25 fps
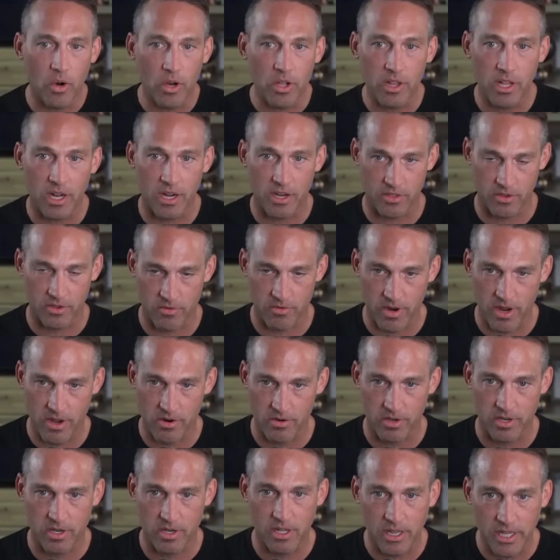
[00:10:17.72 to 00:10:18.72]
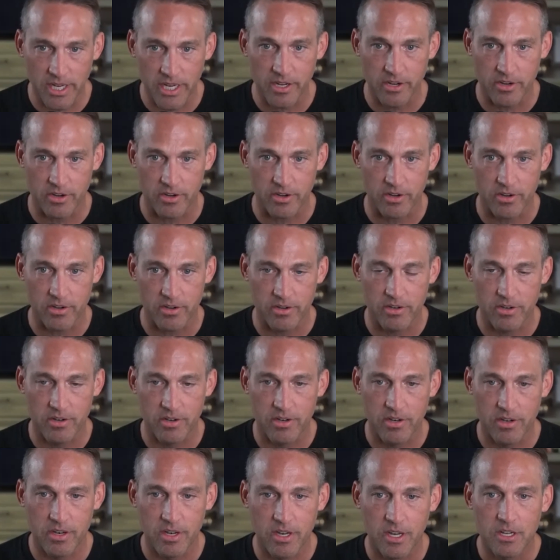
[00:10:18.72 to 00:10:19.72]
out of the ground cleaner?
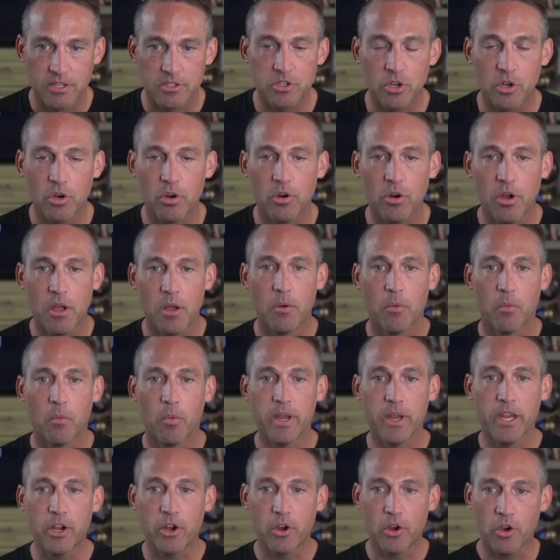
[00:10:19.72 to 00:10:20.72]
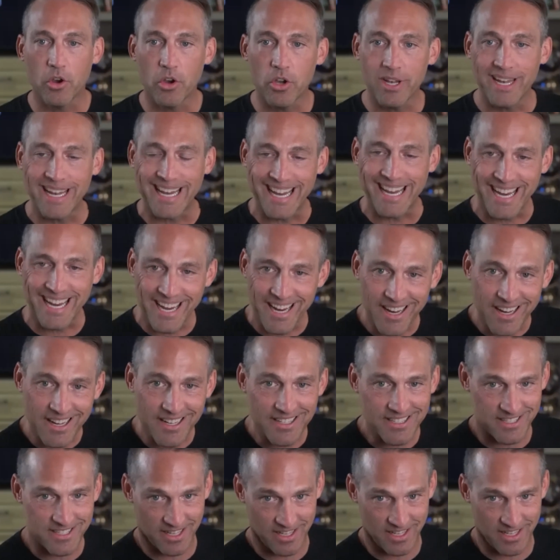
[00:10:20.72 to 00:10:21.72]
So we could
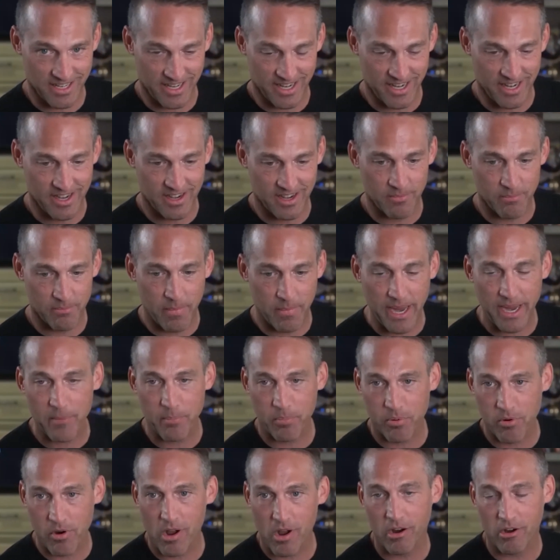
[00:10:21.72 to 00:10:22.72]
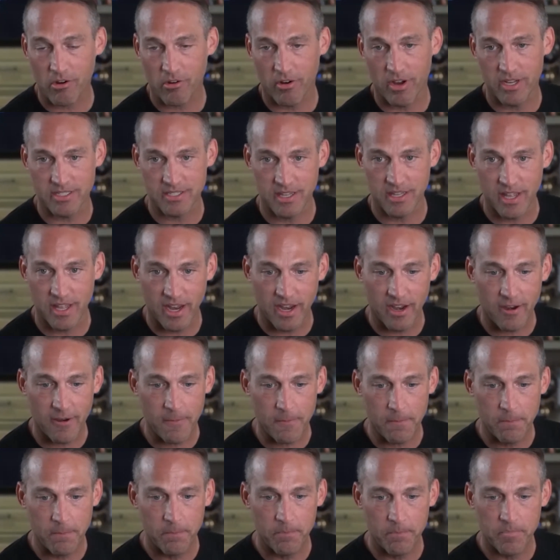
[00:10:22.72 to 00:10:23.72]
easily make progress there,
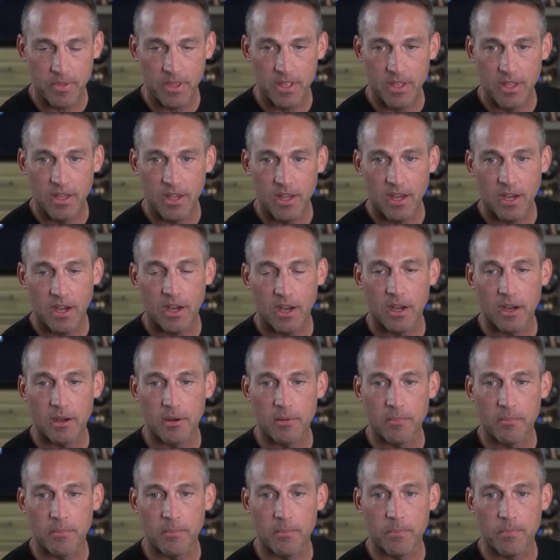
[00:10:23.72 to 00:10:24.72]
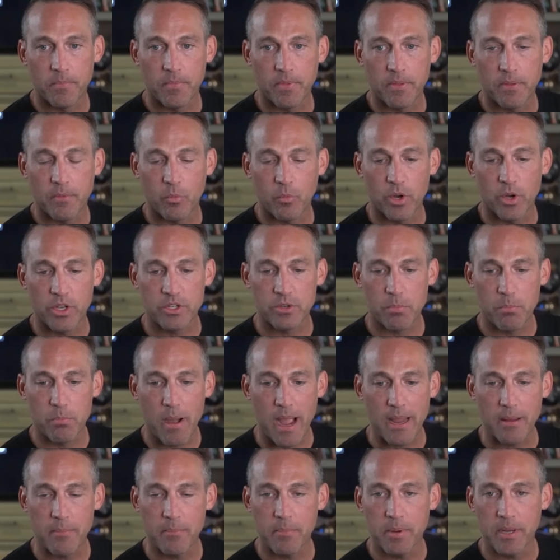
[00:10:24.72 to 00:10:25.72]
which
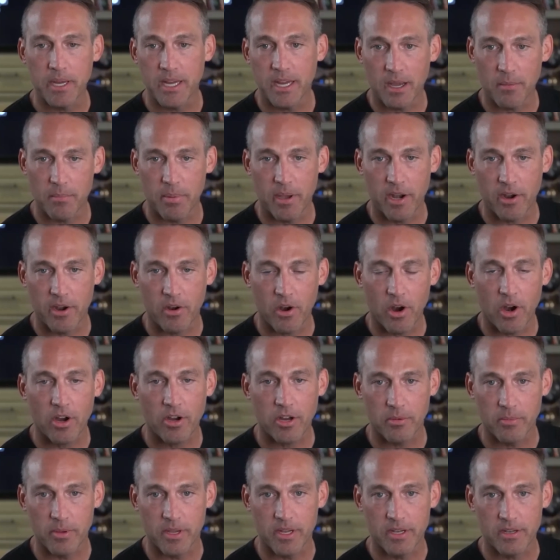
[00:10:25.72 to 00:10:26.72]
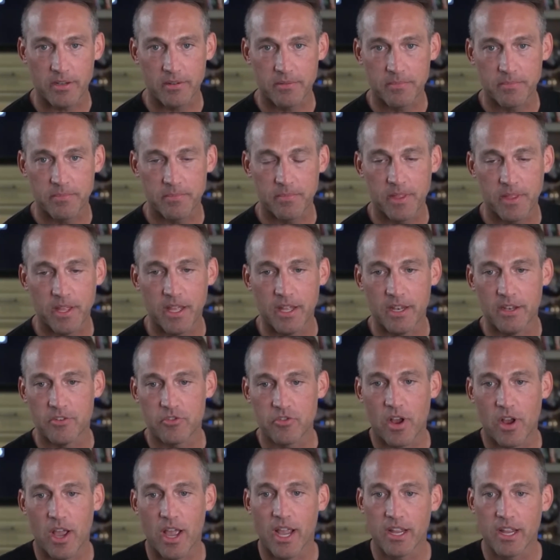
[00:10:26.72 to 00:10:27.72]
might be a better argument than
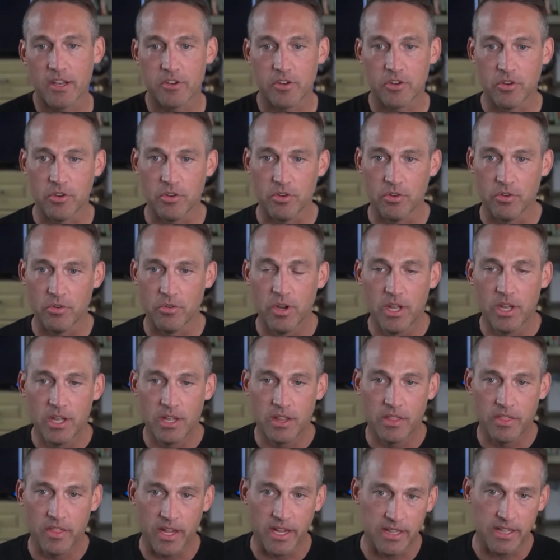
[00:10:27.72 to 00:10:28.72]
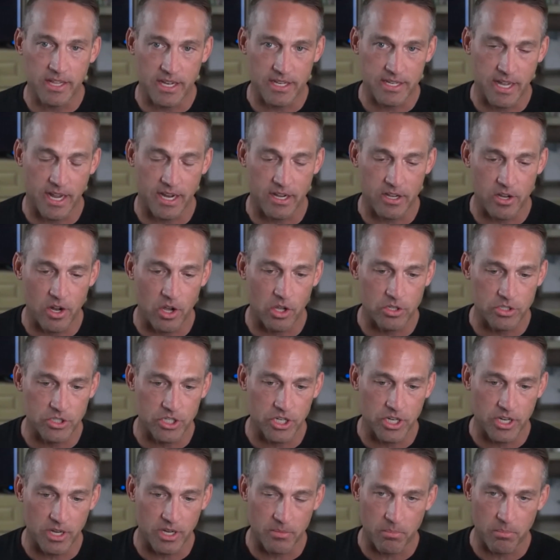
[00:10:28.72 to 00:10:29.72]
trying to think that
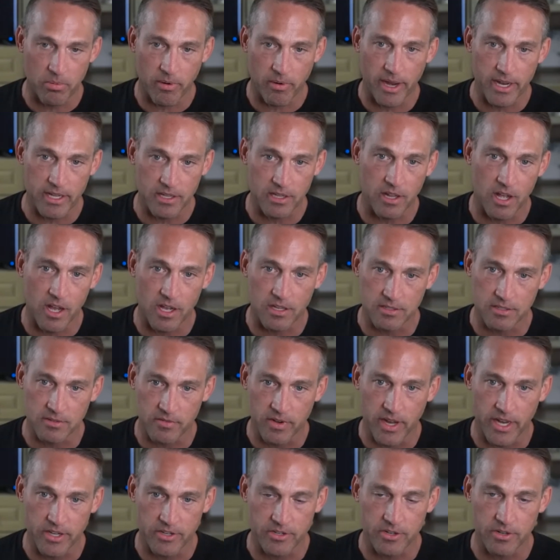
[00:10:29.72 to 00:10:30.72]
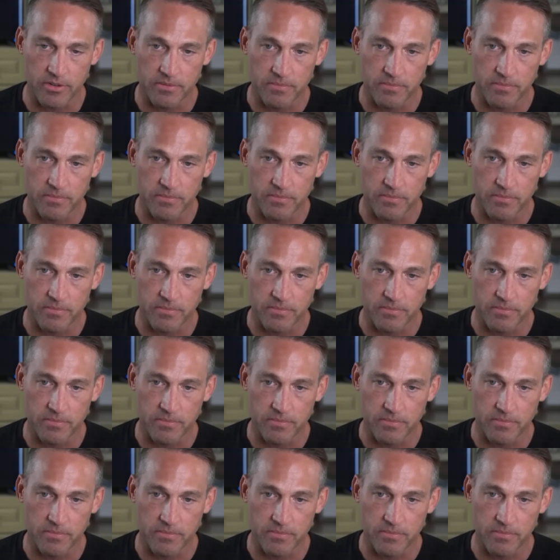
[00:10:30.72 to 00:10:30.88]
technology can break the laws of nature.